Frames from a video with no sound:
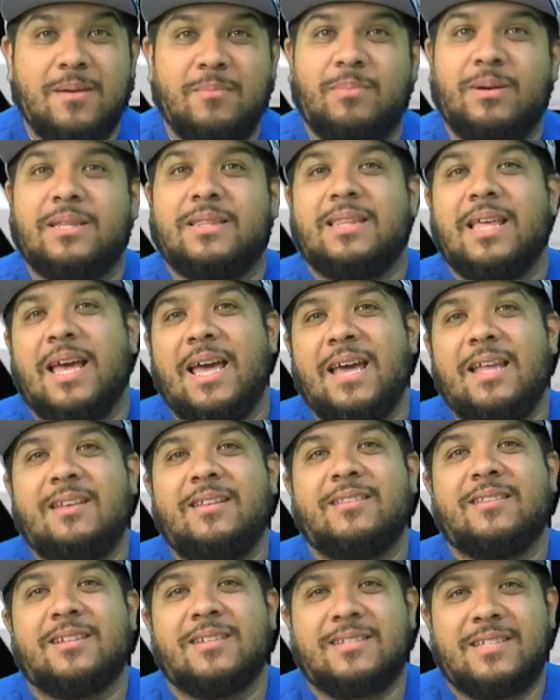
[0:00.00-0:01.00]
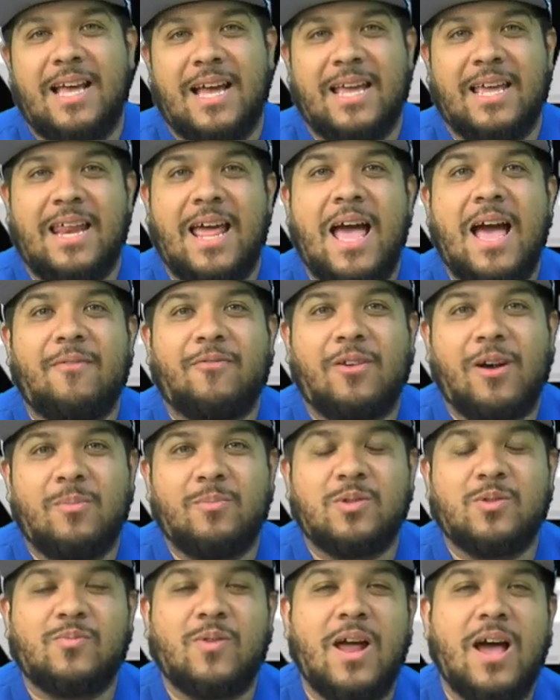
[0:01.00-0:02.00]
But then the second half
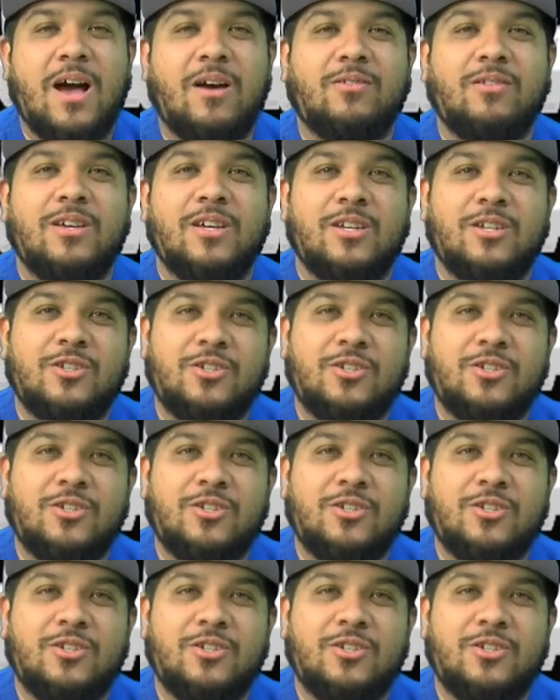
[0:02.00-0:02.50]
comes around.